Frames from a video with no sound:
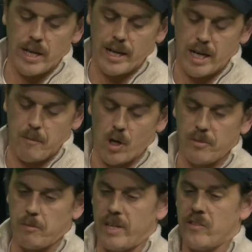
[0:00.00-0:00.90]
I'm
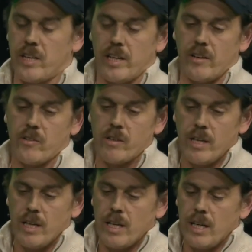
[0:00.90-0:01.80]
optimistic is
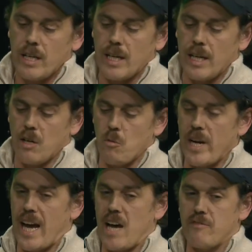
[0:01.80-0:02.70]

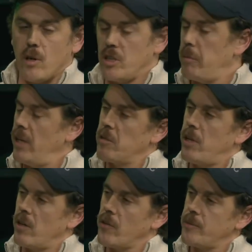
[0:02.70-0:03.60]
we have all the building
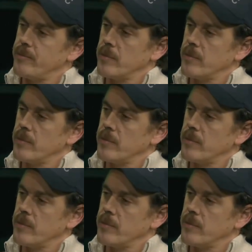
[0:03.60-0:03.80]
parts.